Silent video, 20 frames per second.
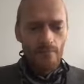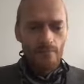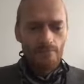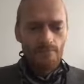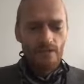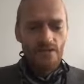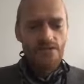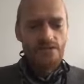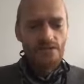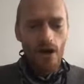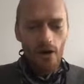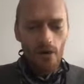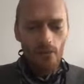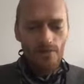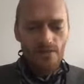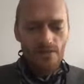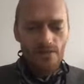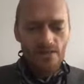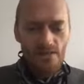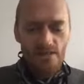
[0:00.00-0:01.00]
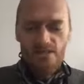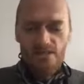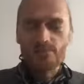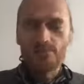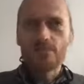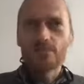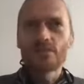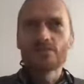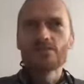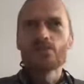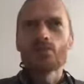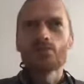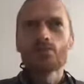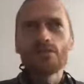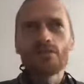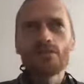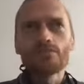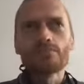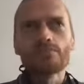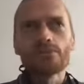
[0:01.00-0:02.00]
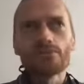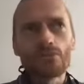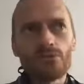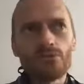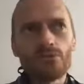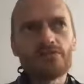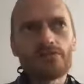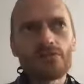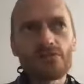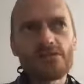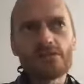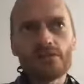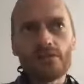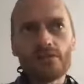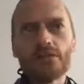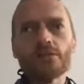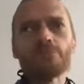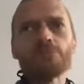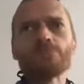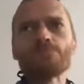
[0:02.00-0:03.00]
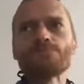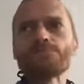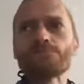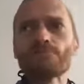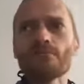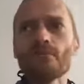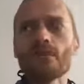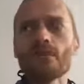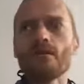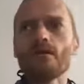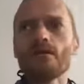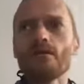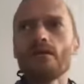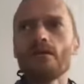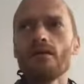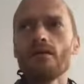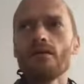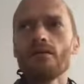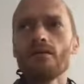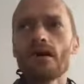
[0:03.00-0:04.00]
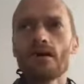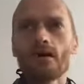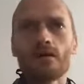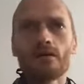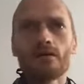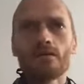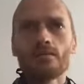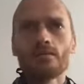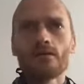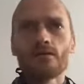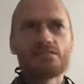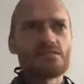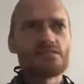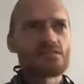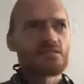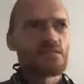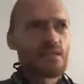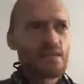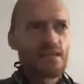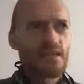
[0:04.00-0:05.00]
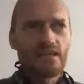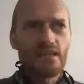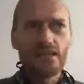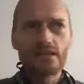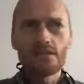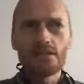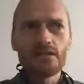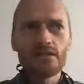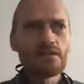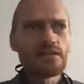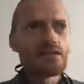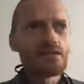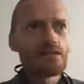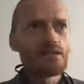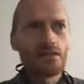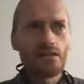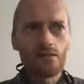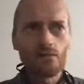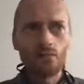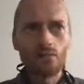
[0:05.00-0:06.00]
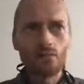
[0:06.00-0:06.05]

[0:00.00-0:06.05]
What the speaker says: it's a really beautiful city. It's like hilly and